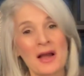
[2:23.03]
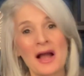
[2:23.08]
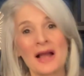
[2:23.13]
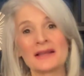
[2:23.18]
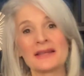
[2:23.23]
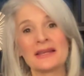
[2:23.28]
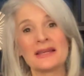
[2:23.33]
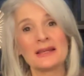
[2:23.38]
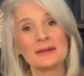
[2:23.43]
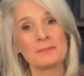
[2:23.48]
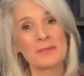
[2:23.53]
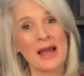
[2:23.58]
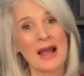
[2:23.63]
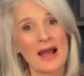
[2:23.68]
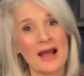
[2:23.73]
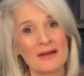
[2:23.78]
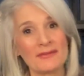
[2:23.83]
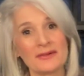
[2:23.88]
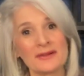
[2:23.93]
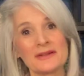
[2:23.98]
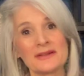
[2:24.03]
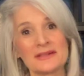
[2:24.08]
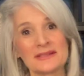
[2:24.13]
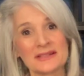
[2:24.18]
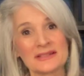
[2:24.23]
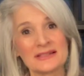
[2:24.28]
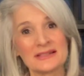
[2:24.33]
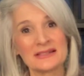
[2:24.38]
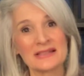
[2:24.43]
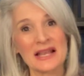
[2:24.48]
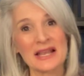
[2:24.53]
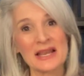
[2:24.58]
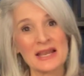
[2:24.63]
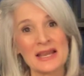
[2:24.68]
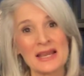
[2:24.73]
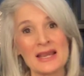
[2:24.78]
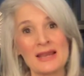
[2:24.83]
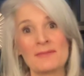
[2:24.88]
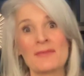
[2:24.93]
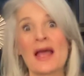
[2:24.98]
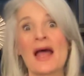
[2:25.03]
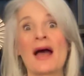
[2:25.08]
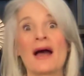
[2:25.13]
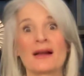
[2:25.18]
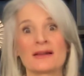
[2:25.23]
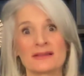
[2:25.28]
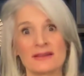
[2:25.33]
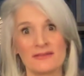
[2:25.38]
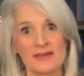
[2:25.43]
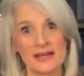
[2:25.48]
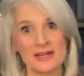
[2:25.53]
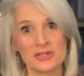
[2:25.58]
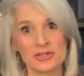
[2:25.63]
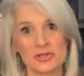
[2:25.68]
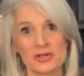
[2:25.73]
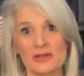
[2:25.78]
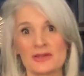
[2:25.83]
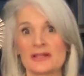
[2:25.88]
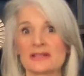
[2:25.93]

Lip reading: I keep having the same activation,